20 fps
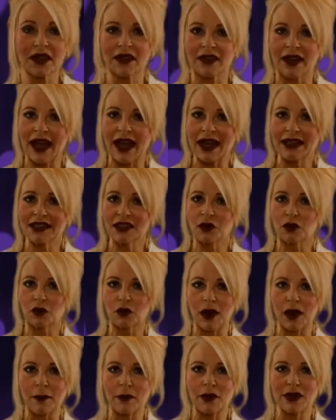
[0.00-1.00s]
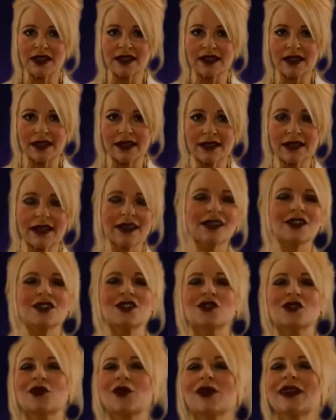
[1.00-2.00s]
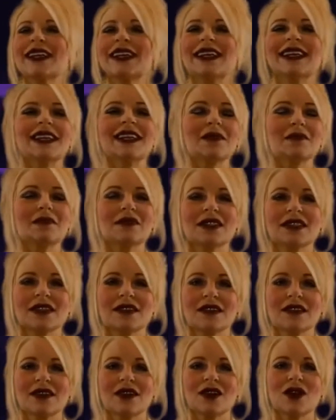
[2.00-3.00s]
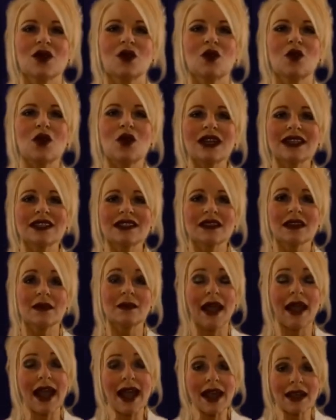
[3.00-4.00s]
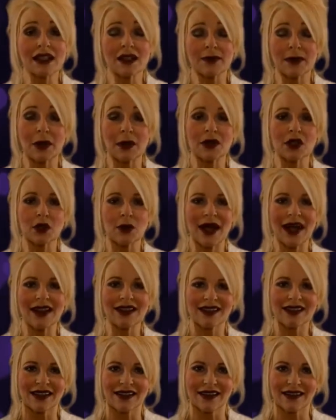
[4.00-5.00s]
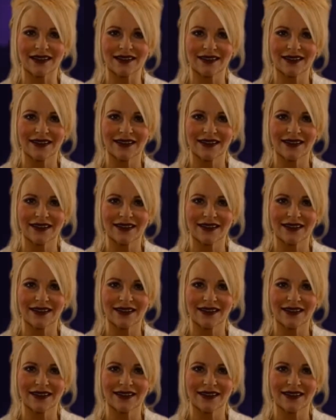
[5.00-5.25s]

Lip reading: That represents dreams, wisdom, and spirituality.